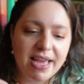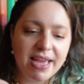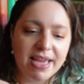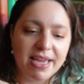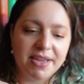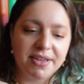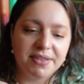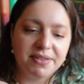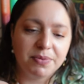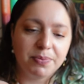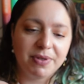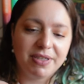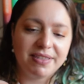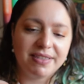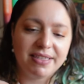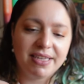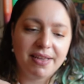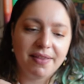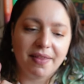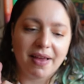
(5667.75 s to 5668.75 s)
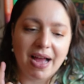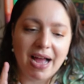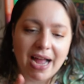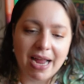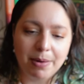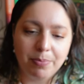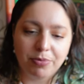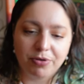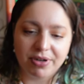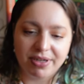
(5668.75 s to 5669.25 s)
is we see the
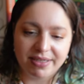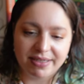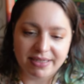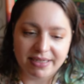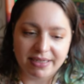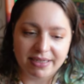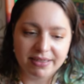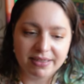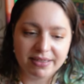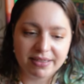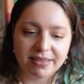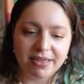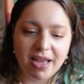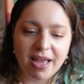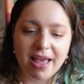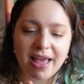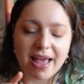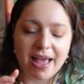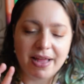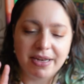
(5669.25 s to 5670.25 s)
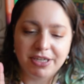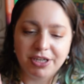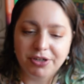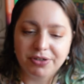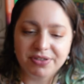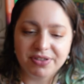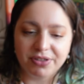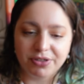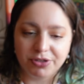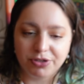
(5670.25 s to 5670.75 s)
high priestess and
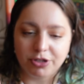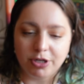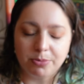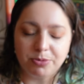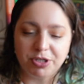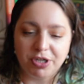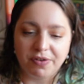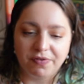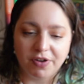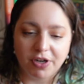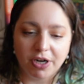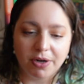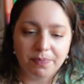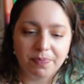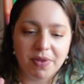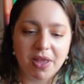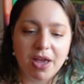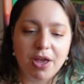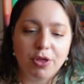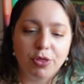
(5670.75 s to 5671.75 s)
here's the description of her.